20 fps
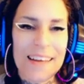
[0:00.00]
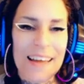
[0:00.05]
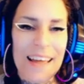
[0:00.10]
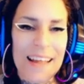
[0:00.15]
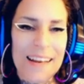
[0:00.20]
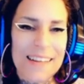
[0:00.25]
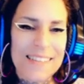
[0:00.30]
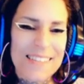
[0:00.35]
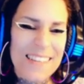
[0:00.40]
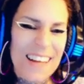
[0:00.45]

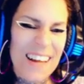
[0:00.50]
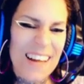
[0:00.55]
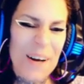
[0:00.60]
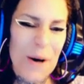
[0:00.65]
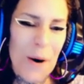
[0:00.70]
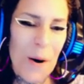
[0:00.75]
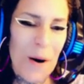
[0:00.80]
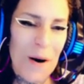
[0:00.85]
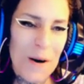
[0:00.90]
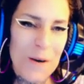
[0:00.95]
And it's kind
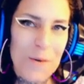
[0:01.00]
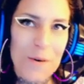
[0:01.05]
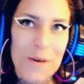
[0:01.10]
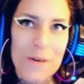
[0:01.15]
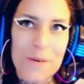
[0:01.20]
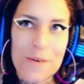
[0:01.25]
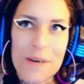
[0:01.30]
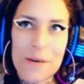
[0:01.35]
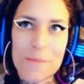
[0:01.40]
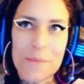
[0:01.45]
of
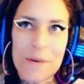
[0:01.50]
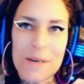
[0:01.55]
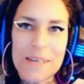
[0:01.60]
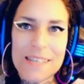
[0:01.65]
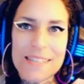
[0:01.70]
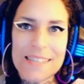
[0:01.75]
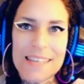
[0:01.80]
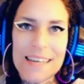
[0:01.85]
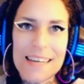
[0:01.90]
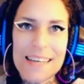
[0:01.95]
awkward when a book
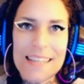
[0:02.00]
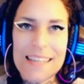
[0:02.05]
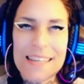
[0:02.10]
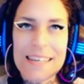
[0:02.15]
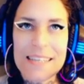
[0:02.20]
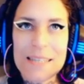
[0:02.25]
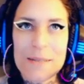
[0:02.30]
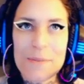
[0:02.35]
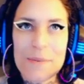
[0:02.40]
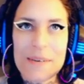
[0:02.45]
is like
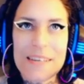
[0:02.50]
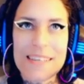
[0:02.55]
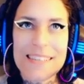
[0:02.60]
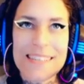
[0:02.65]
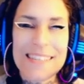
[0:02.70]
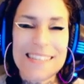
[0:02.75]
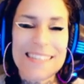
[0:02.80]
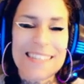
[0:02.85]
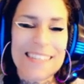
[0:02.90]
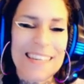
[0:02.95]
this,
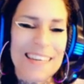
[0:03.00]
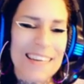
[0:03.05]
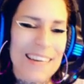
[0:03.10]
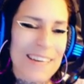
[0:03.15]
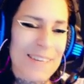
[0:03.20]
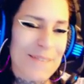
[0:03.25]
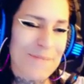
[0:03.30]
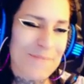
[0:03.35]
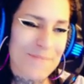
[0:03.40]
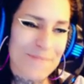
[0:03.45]
because it's
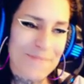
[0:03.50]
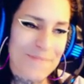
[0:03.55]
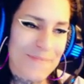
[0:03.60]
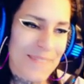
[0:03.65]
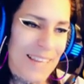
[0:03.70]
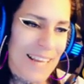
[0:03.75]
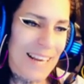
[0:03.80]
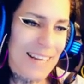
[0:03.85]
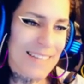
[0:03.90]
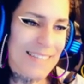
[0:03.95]
like
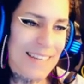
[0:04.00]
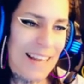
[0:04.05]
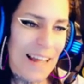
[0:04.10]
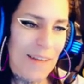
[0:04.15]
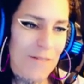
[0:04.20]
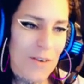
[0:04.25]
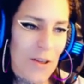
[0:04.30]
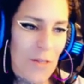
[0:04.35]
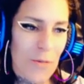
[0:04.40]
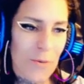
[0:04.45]
he doesn't
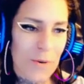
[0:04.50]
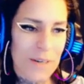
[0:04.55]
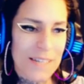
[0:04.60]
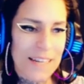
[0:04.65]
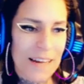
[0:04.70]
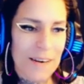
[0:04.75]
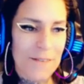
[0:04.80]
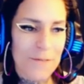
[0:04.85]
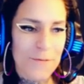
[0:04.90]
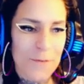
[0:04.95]
have an
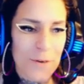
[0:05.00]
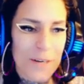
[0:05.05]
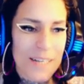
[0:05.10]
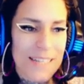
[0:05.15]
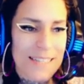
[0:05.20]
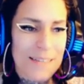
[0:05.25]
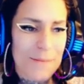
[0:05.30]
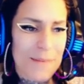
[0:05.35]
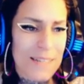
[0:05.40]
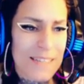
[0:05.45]
authoritative
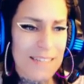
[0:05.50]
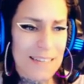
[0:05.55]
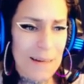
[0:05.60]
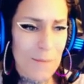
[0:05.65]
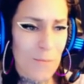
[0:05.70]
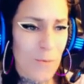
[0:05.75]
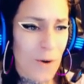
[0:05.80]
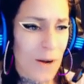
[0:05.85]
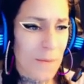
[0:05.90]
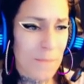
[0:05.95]
voice. I mean,
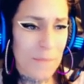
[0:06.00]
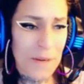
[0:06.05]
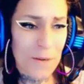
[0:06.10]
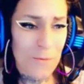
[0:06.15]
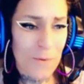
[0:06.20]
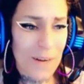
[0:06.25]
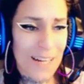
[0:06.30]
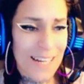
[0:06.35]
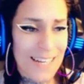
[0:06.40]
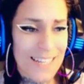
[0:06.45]
step one, be
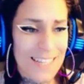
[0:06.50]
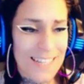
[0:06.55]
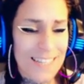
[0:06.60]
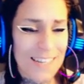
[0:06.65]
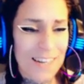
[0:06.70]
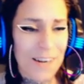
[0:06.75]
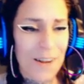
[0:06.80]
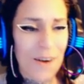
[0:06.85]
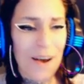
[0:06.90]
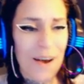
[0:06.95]
rich,
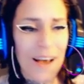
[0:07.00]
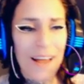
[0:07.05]
you know.